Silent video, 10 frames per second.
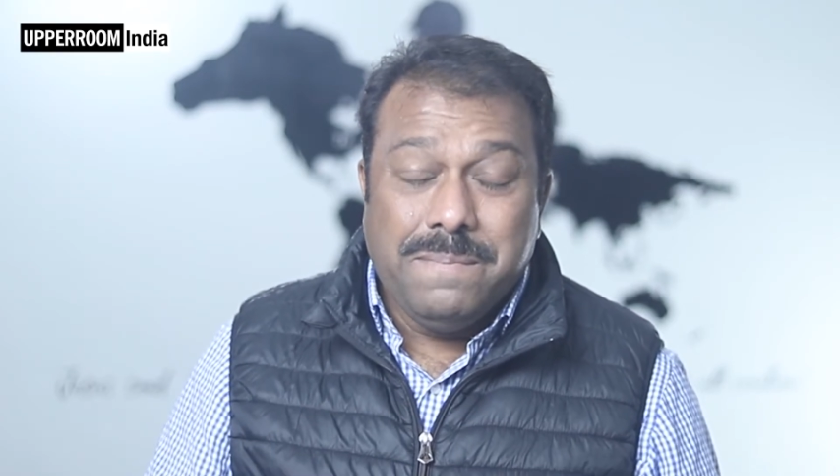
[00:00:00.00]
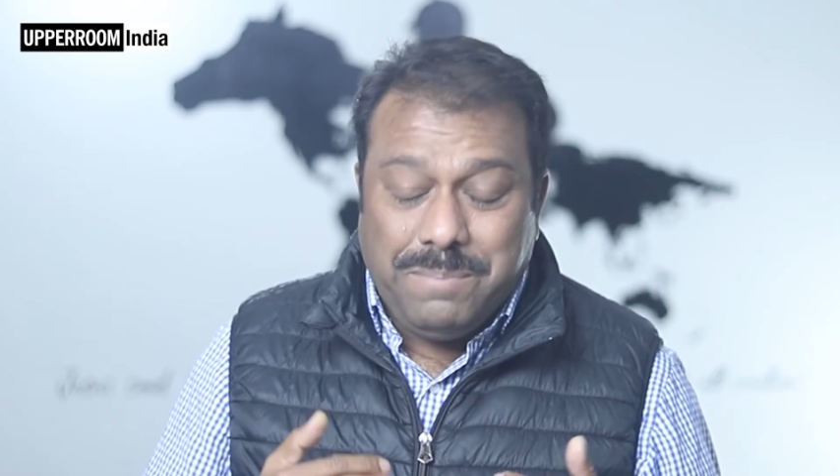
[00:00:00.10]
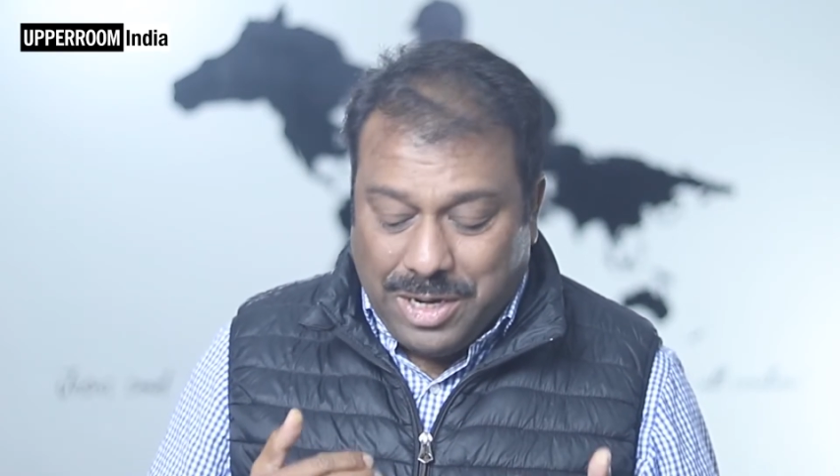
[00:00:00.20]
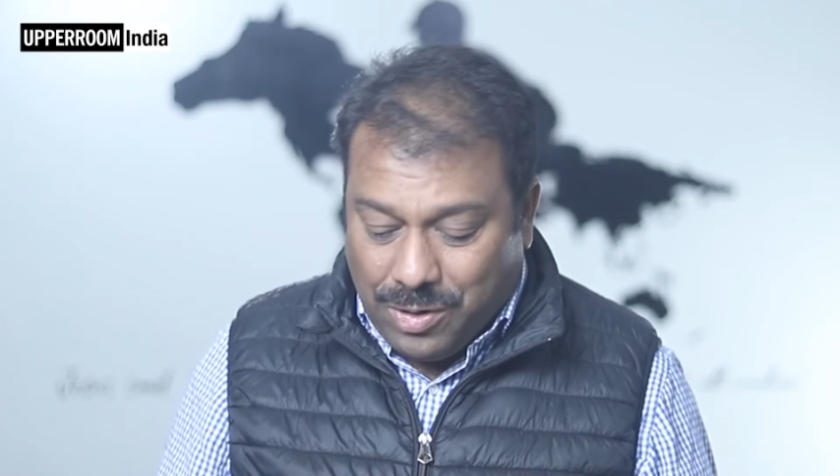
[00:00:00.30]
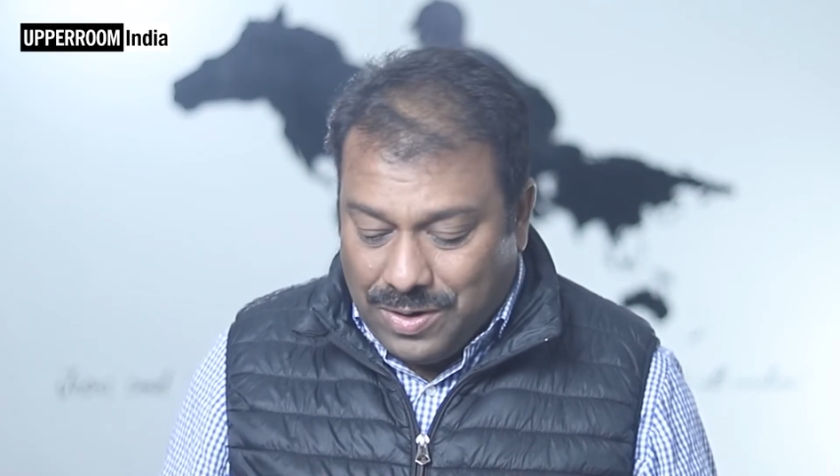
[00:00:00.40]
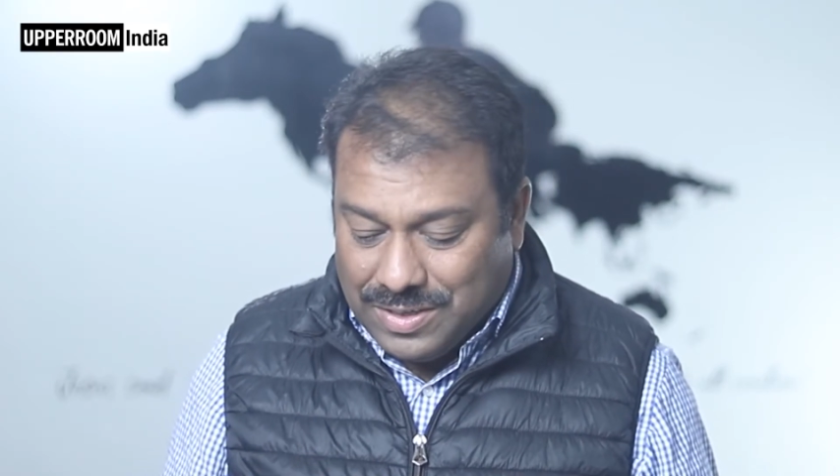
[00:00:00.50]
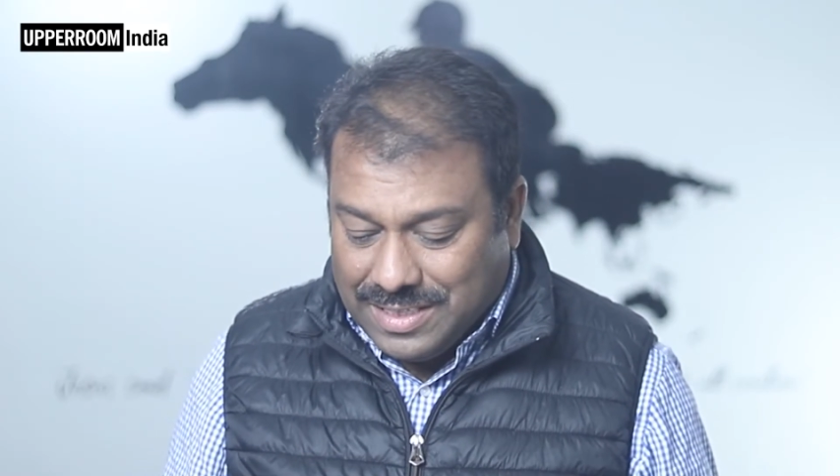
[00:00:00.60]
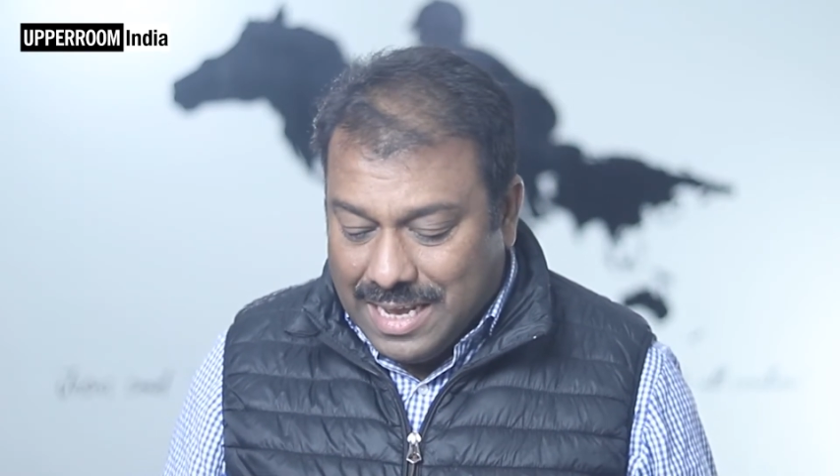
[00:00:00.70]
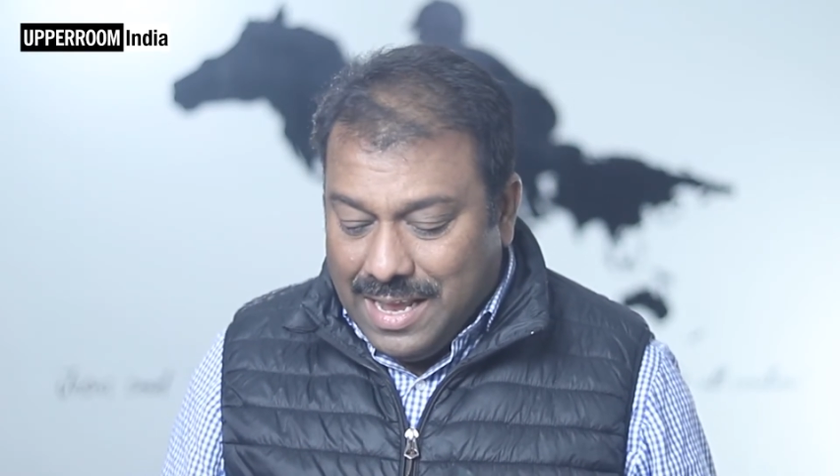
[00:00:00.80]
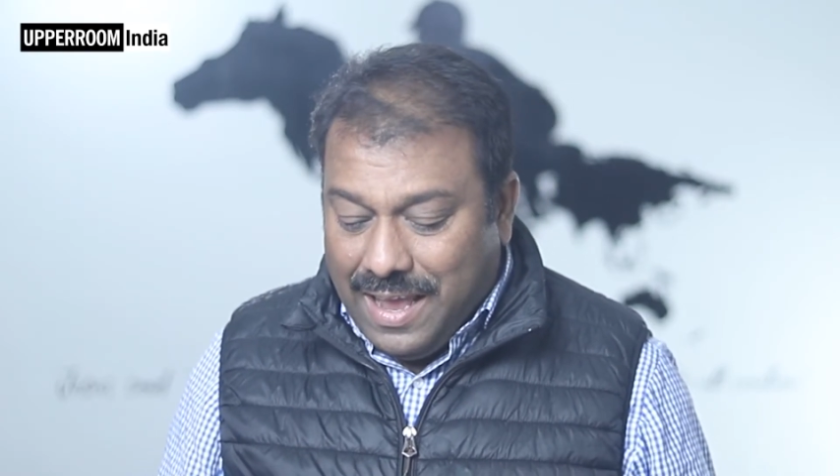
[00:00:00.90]

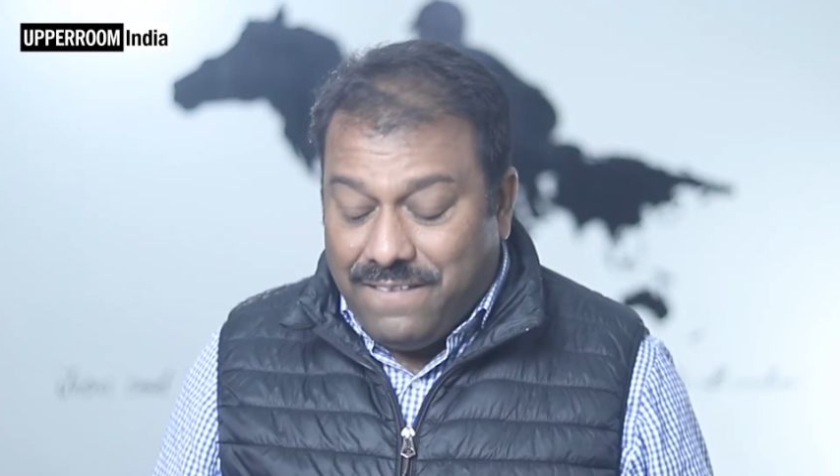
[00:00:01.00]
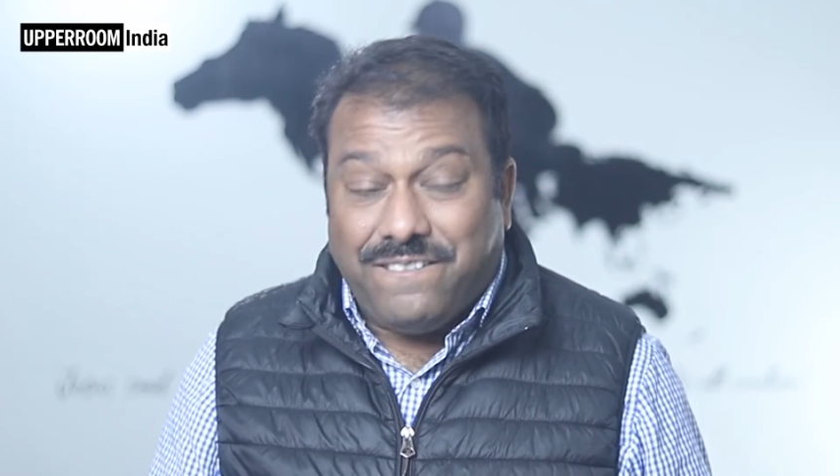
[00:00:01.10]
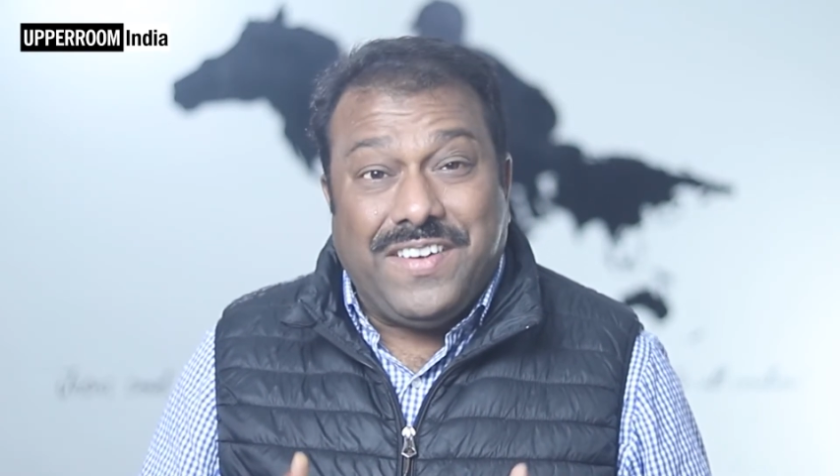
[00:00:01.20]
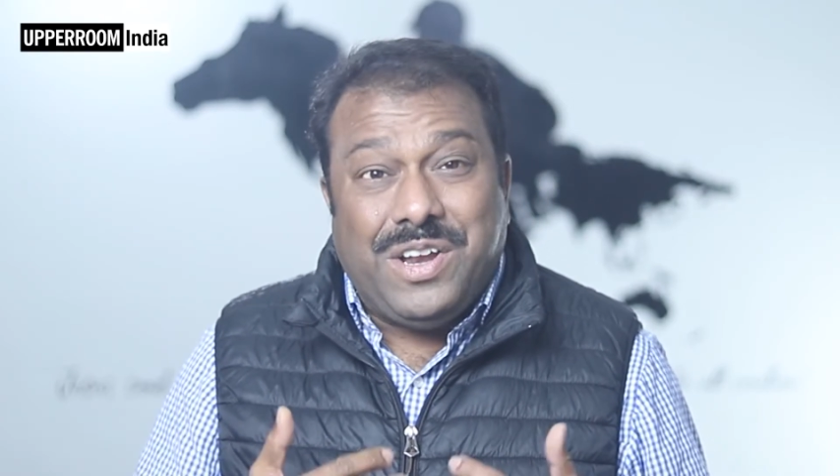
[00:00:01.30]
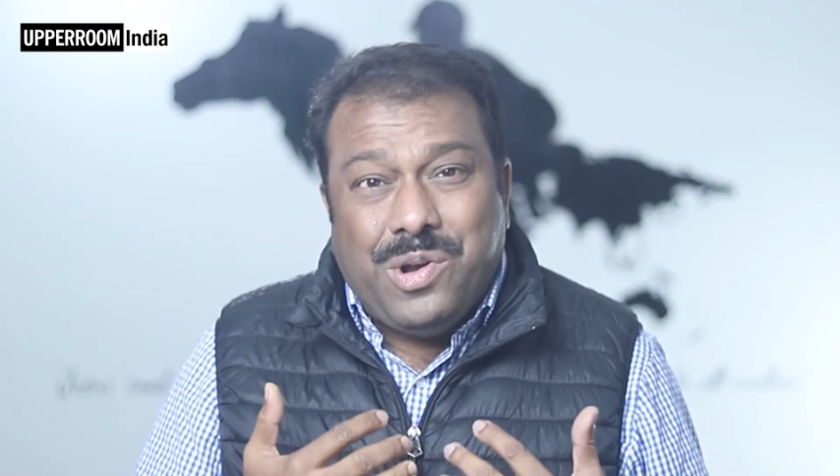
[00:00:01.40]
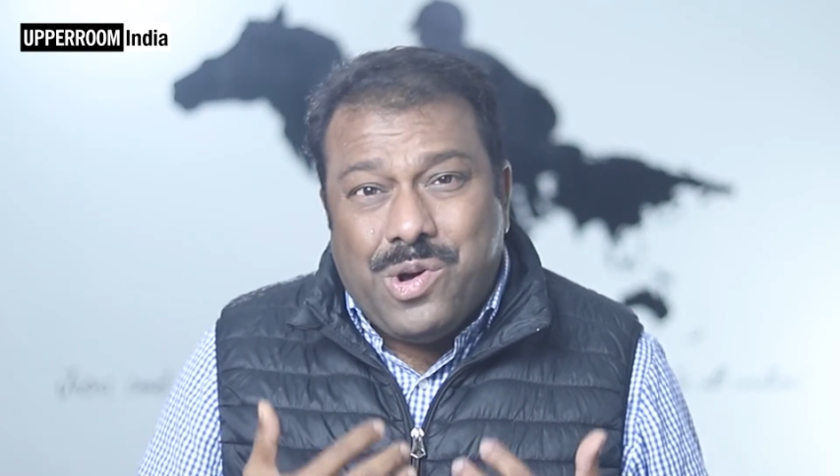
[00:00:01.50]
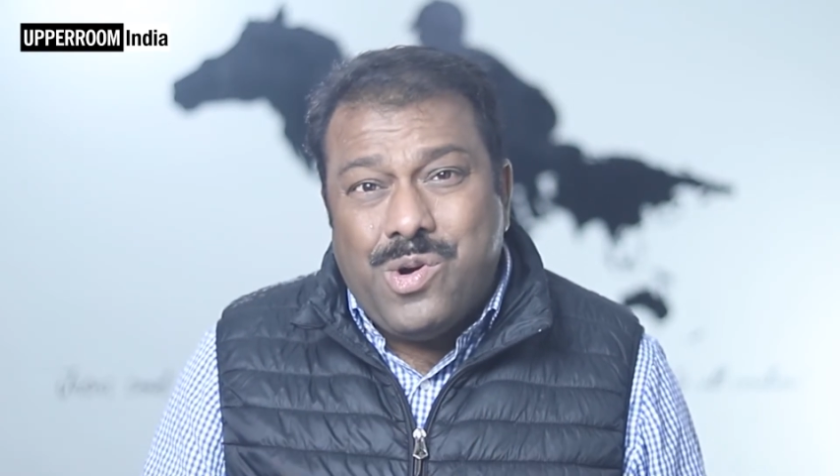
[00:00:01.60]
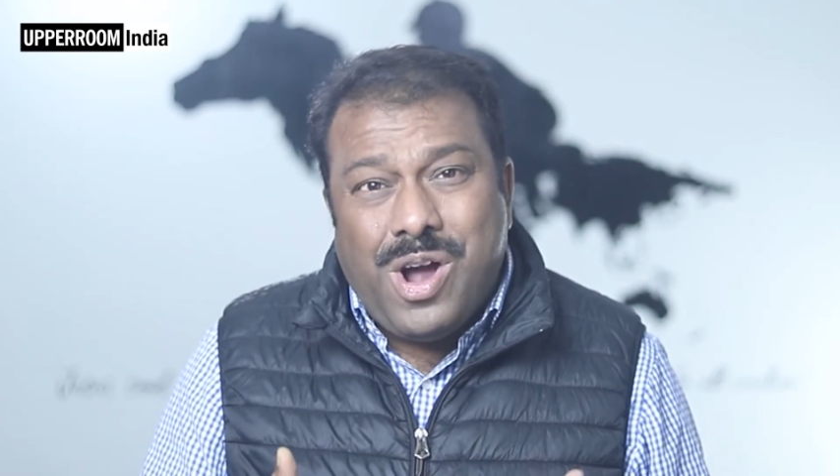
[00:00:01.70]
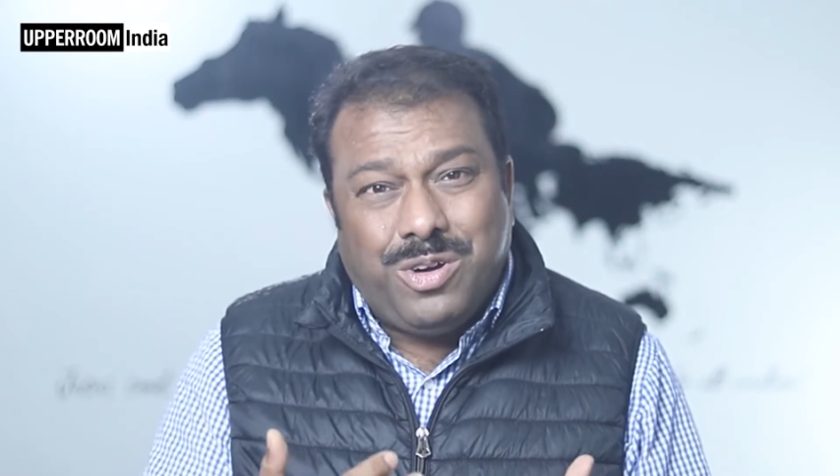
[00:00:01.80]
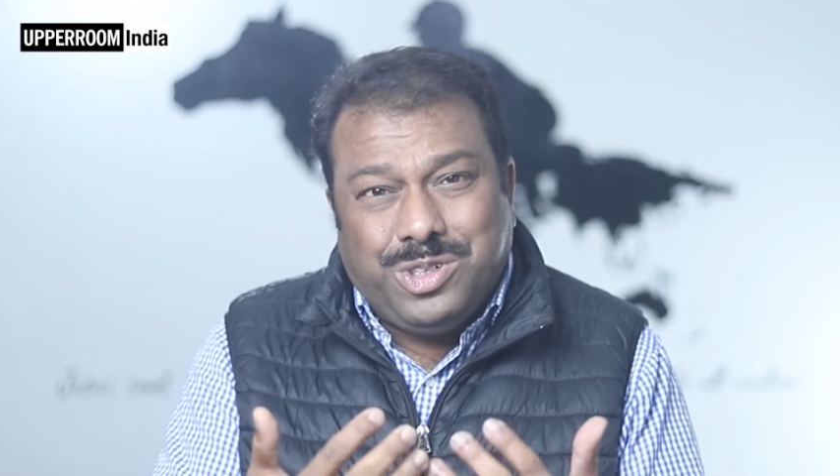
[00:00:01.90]
Because if we
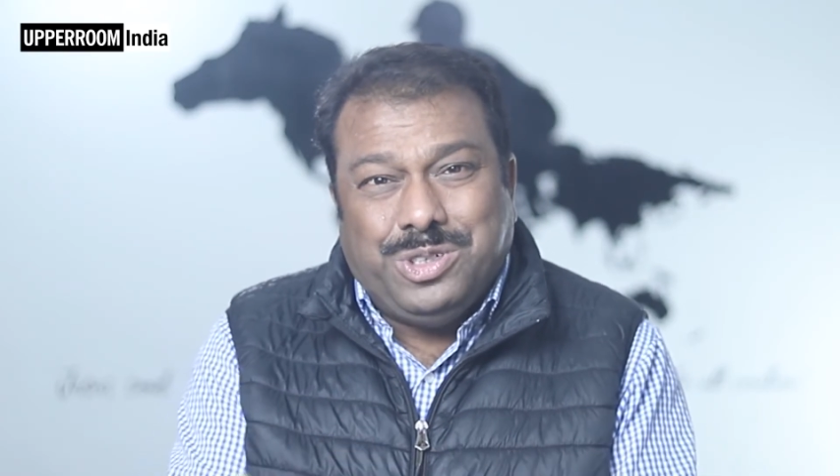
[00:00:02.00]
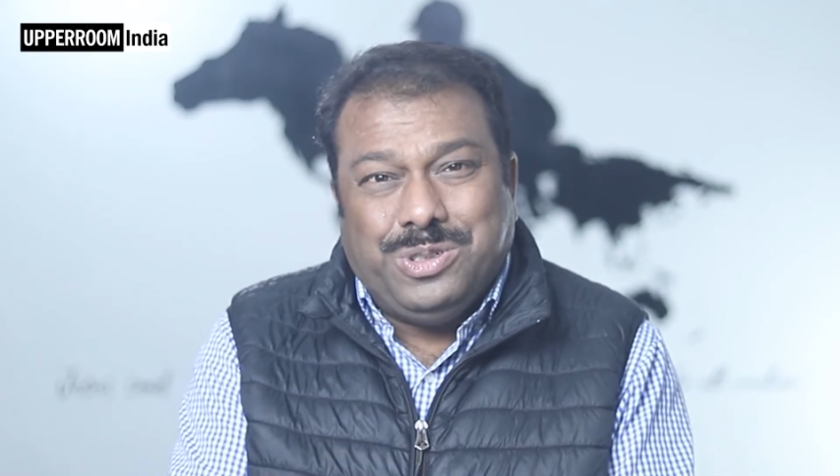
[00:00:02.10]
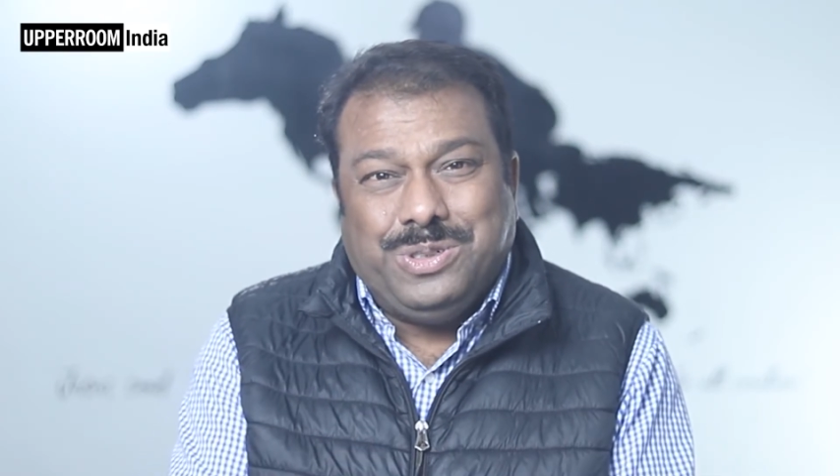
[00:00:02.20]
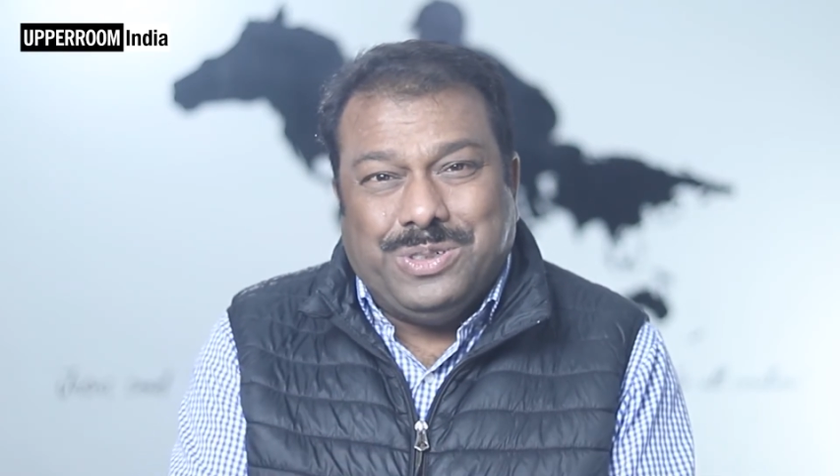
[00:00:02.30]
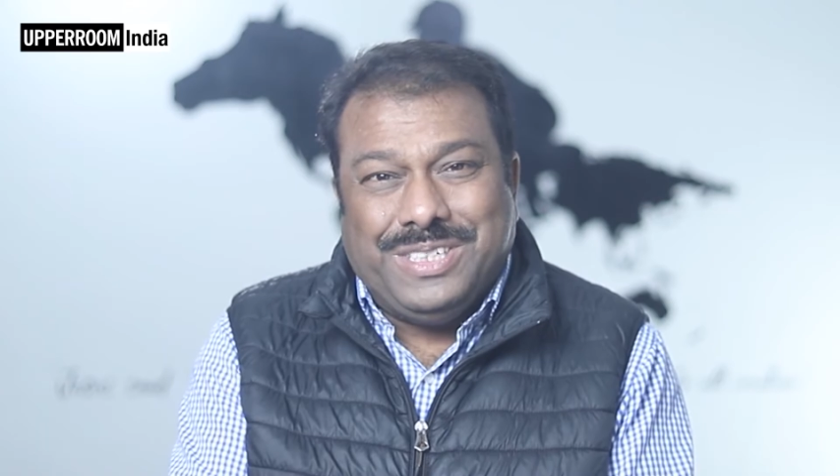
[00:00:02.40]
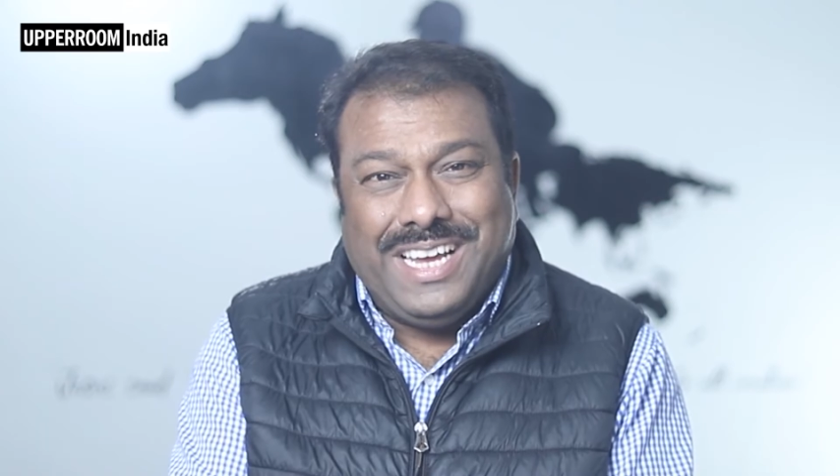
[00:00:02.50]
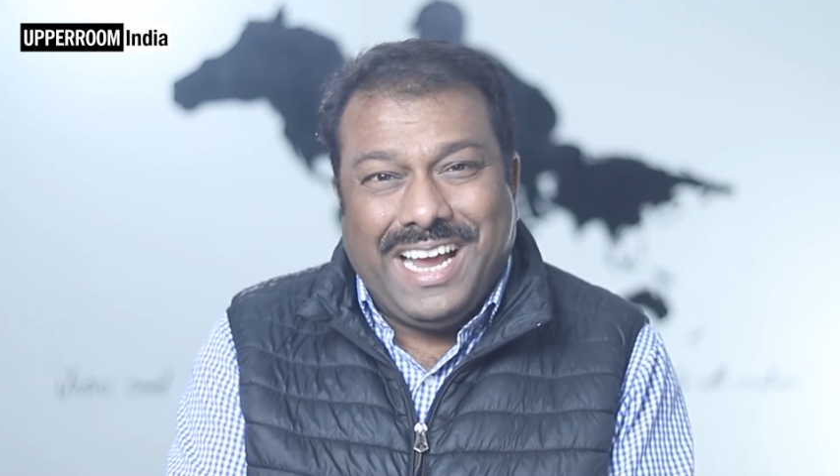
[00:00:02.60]
know how to do good